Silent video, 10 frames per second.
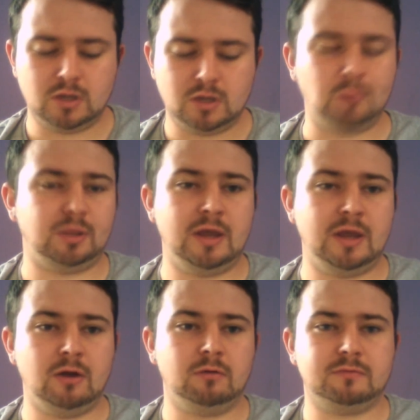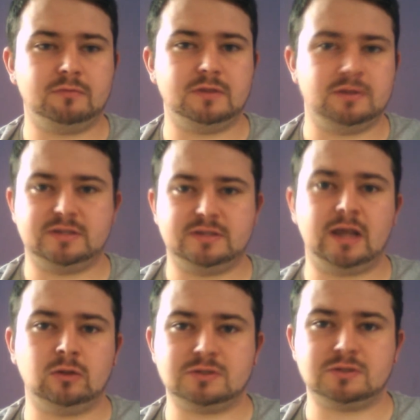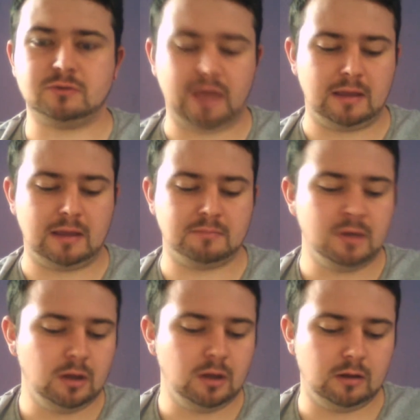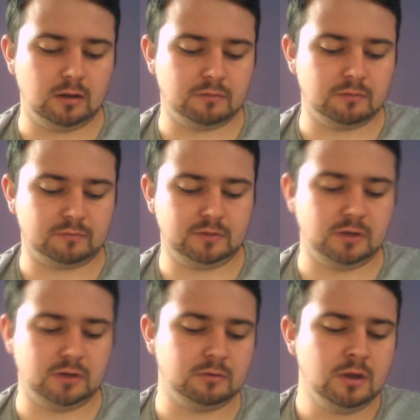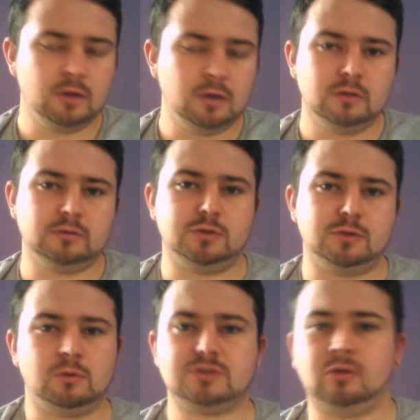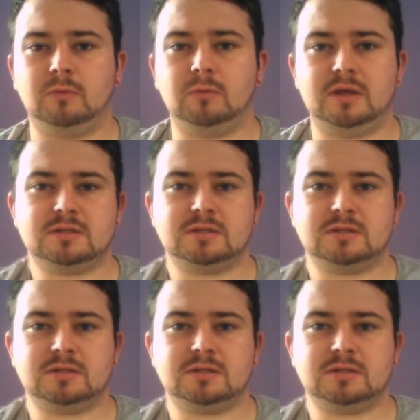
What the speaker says: playing off the psychological game of do you want to stop this?